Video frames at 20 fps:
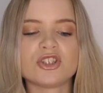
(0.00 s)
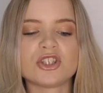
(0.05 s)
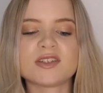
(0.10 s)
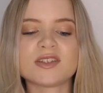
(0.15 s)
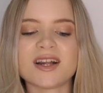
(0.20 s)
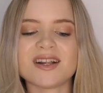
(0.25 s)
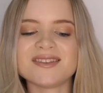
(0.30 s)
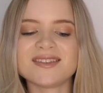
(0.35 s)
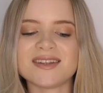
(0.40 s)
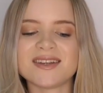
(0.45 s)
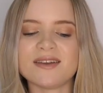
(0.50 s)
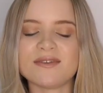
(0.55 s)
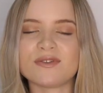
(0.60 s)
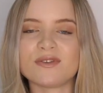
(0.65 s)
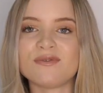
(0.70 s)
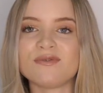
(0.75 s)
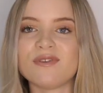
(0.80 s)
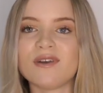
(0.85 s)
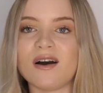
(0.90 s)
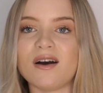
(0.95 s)
Just underneath the
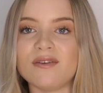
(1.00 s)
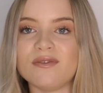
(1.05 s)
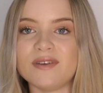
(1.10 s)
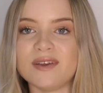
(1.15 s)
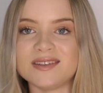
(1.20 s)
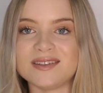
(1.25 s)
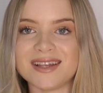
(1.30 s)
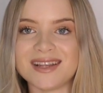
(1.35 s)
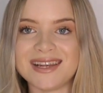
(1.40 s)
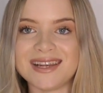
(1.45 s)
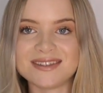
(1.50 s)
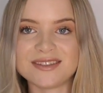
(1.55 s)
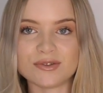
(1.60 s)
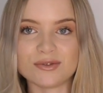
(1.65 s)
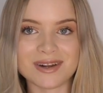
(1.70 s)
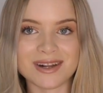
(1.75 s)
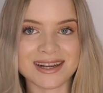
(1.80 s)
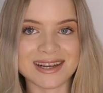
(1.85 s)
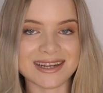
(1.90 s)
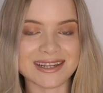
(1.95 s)
fluff is a
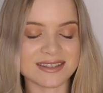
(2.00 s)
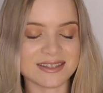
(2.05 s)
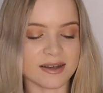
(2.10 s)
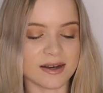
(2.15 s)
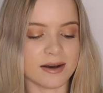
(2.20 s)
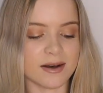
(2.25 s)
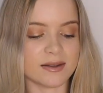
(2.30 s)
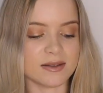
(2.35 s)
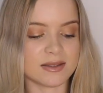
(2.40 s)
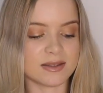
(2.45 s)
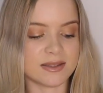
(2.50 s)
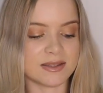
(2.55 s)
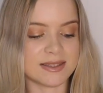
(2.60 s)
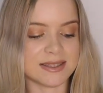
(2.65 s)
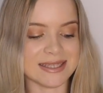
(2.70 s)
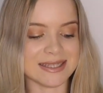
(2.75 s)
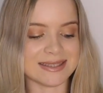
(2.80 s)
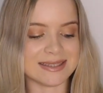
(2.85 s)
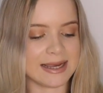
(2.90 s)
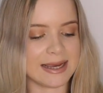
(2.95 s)
little glitter
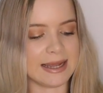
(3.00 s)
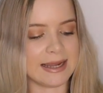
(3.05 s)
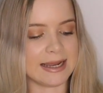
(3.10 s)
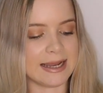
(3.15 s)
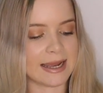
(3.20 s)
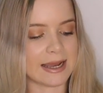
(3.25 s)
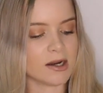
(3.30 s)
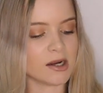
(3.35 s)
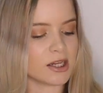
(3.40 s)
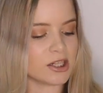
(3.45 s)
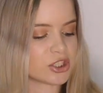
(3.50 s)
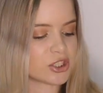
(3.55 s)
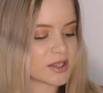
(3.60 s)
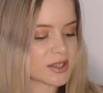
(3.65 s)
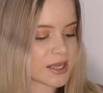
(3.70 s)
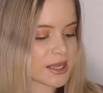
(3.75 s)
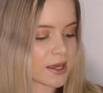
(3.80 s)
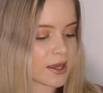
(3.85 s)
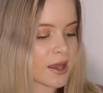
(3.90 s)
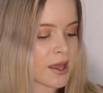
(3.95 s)
detailing, and I just
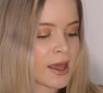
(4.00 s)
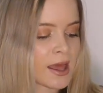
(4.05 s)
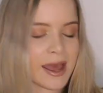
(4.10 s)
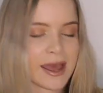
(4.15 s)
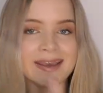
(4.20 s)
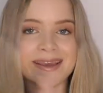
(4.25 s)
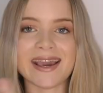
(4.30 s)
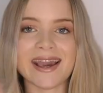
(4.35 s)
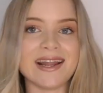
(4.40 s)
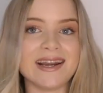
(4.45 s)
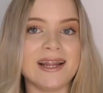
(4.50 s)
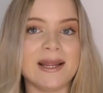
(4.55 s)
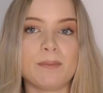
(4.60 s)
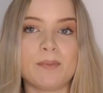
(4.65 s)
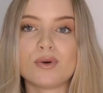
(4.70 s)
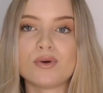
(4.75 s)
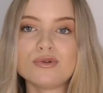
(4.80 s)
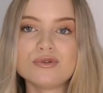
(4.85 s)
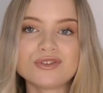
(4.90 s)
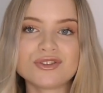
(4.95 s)
think, again, it
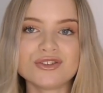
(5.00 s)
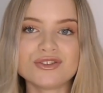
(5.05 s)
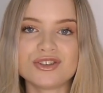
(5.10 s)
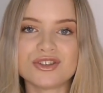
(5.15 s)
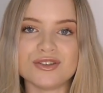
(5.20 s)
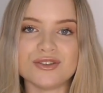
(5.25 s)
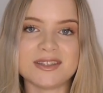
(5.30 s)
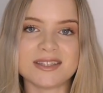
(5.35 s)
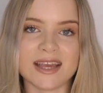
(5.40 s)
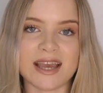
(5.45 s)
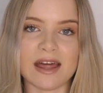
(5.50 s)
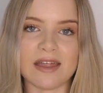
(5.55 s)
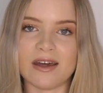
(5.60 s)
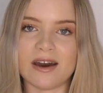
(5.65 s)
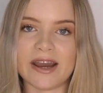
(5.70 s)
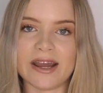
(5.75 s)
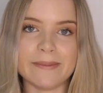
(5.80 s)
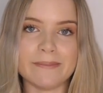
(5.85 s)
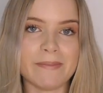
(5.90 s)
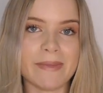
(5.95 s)
pulls the shoe
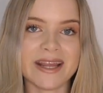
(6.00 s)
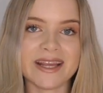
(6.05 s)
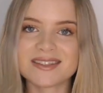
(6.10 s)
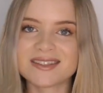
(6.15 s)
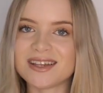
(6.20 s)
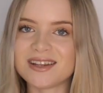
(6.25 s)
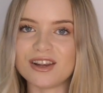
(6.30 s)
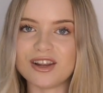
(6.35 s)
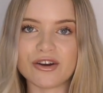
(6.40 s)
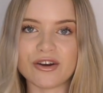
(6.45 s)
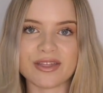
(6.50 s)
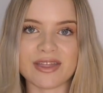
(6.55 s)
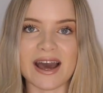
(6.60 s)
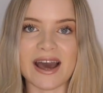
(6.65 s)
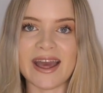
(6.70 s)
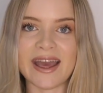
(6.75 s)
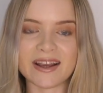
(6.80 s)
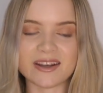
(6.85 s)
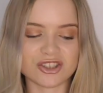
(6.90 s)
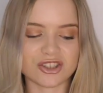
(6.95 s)
together, it makes it look that
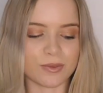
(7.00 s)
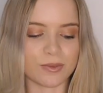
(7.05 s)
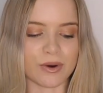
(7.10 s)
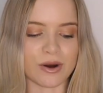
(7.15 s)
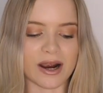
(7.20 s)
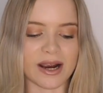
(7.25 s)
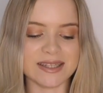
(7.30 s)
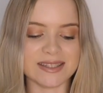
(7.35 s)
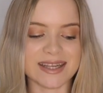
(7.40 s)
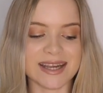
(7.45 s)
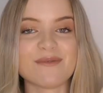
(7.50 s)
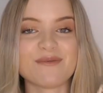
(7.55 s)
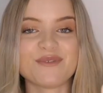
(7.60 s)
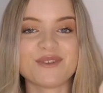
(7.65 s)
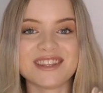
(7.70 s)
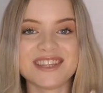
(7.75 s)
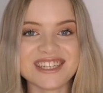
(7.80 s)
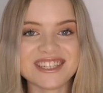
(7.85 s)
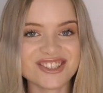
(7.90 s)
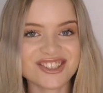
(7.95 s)
extra price. And for
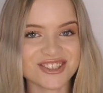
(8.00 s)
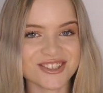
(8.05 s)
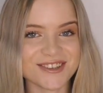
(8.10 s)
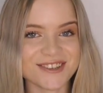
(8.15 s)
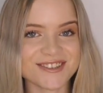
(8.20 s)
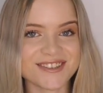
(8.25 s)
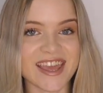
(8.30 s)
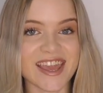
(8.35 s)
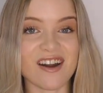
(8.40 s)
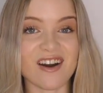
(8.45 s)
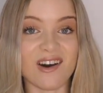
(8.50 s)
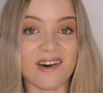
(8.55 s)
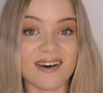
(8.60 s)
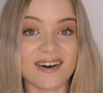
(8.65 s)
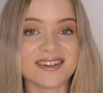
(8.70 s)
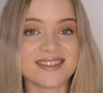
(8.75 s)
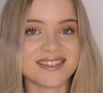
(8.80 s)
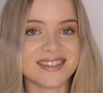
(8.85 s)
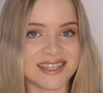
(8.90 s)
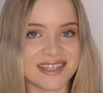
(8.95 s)
these shoes, they
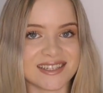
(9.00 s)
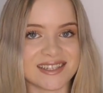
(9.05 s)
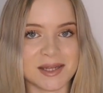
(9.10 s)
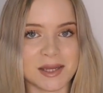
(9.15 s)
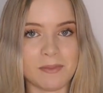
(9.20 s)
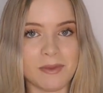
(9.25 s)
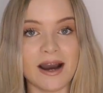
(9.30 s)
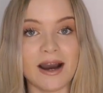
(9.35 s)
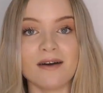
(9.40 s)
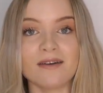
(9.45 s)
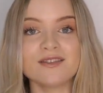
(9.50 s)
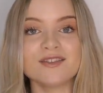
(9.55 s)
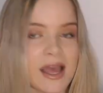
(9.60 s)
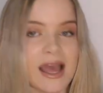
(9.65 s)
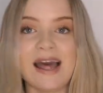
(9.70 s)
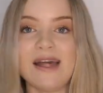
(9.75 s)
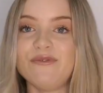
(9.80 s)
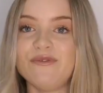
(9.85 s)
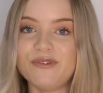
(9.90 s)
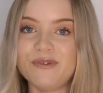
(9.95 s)
are £60,
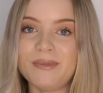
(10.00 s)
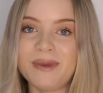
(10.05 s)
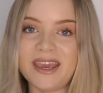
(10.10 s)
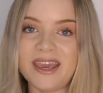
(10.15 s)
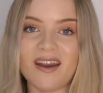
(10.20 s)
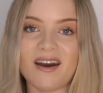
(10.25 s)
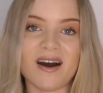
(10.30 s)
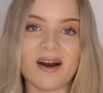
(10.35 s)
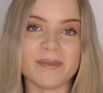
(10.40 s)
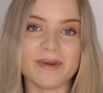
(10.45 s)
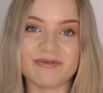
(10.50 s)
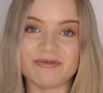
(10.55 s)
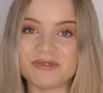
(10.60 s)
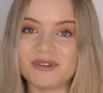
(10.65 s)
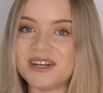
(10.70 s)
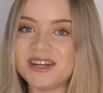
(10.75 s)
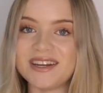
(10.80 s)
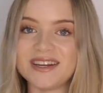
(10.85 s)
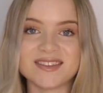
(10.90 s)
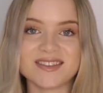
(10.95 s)
and for me, I'm
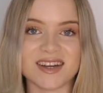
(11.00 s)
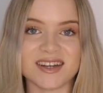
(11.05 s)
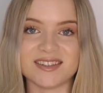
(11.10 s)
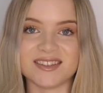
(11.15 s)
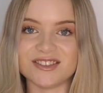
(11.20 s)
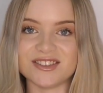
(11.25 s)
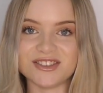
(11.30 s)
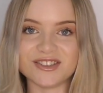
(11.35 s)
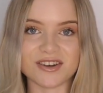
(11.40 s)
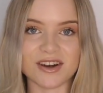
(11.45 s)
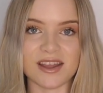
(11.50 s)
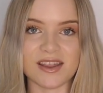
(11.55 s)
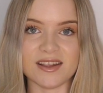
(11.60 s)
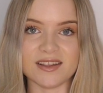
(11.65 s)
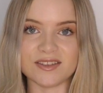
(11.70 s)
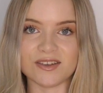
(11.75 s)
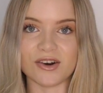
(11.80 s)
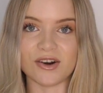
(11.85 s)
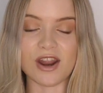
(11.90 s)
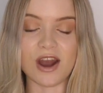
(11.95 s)
really excited to try
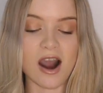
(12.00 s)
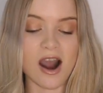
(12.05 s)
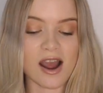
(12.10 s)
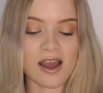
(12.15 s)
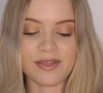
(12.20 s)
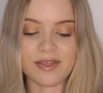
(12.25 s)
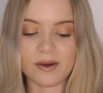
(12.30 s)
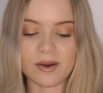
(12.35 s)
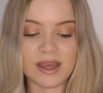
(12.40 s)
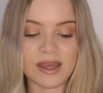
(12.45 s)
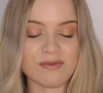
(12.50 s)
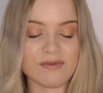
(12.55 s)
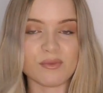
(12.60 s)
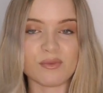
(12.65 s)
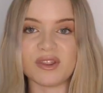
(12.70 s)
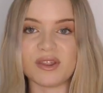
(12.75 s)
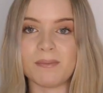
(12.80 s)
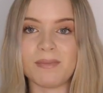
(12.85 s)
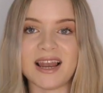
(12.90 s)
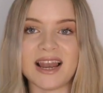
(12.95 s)
these on. I think even
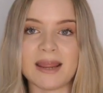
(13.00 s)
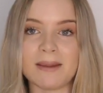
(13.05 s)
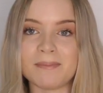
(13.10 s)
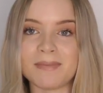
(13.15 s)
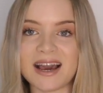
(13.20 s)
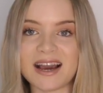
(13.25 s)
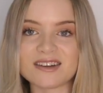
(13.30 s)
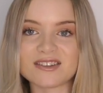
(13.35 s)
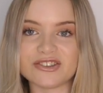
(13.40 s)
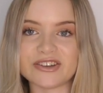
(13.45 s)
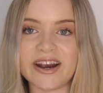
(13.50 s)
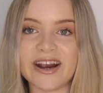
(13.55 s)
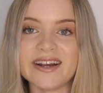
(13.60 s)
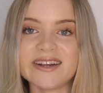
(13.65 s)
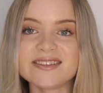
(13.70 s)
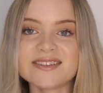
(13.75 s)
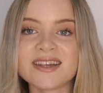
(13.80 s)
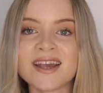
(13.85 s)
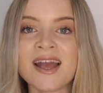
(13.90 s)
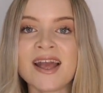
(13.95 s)
with a plain black
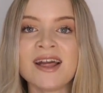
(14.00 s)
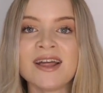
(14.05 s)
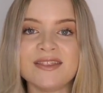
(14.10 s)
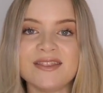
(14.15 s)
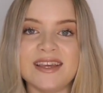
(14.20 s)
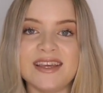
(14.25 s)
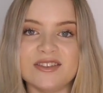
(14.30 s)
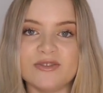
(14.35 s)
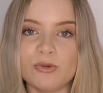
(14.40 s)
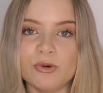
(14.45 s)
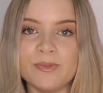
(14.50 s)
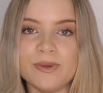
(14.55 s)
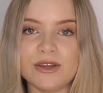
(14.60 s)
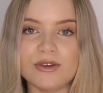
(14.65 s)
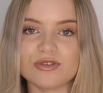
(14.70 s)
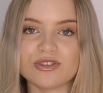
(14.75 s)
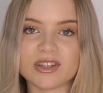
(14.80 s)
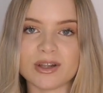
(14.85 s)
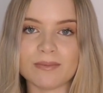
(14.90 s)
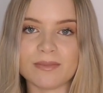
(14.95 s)
dress, these will be
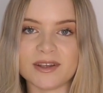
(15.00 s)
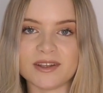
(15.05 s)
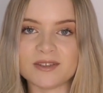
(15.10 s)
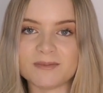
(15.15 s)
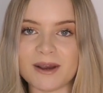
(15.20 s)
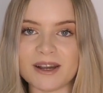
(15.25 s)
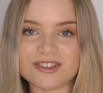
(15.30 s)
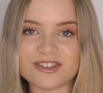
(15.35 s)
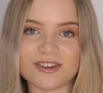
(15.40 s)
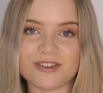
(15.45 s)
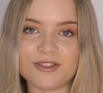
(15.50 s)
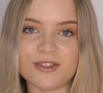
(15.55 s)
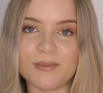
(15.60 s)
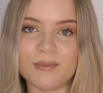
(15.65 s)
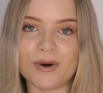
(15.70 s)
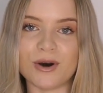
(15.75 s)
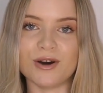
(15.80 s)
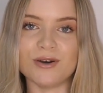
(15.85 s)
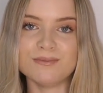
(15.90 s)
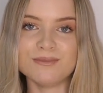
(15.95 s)
your something special on the
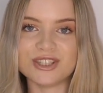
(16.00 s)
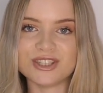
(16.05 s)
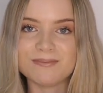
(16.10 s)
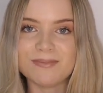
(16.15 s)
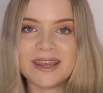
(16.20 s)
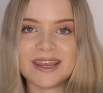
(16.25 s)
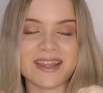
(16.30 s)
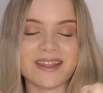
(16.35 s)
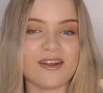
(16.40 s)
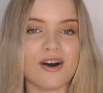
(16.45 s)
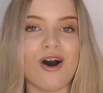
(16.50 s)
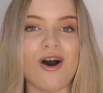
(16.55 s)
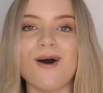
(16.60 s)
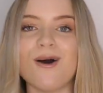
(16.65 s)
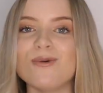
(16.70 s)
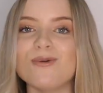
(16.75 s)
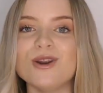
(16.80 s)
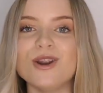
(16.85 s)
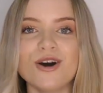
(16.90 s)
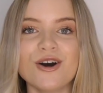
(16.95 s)
bottom, just making the
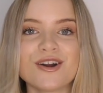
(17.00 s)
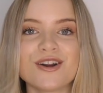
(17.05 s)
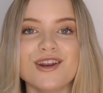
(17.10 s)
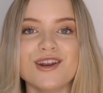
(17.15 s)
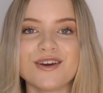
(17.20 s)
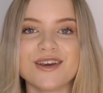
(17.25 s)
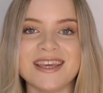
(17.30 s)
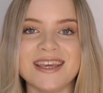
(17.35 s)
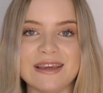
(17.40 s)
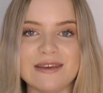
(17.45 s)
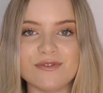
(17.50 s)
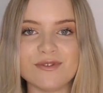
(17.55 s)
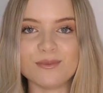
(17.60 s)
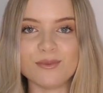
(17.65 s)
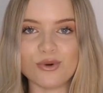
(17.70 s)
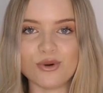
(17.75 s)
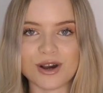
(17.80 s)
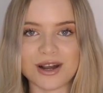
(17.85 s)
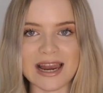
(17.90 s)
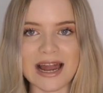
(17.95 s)
whole look even
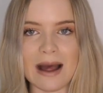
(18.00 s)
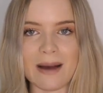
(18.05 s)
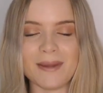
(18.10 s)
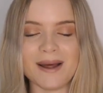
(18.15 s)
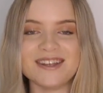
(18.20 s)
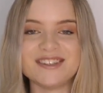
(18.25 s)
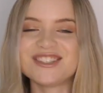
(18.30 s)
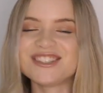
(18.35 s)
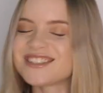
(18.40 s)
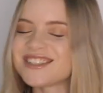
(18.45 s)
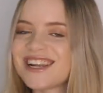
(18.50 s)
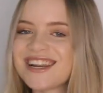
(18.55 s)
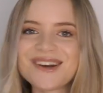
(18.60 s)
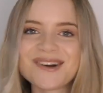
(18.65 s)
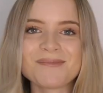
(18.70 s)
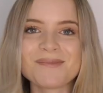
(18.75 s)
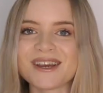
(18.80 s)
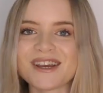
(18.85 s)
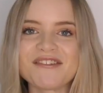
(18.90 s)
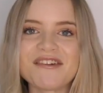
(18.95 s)
more glam and just a
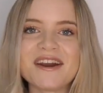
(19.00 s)
little bit